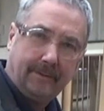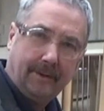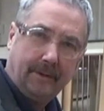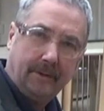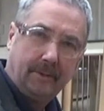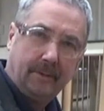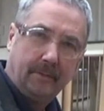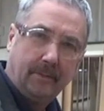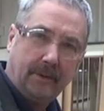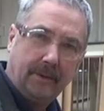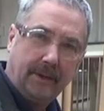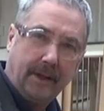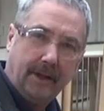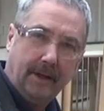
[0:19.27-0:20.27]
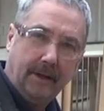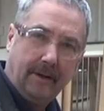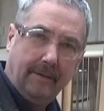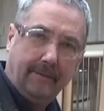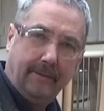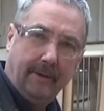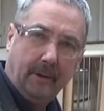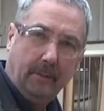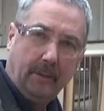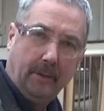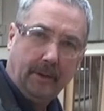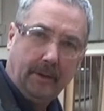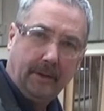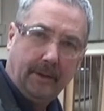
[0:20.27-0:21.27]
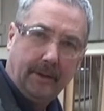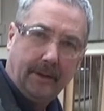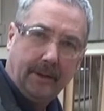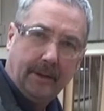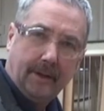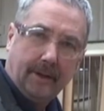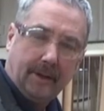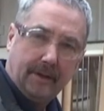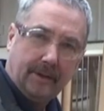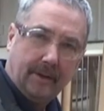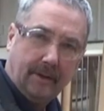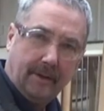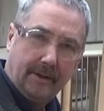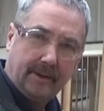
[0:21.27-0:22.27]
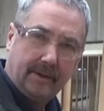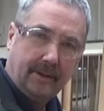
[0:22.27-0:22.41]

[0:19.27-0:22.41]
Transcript: I'll just stick it on a film, because all this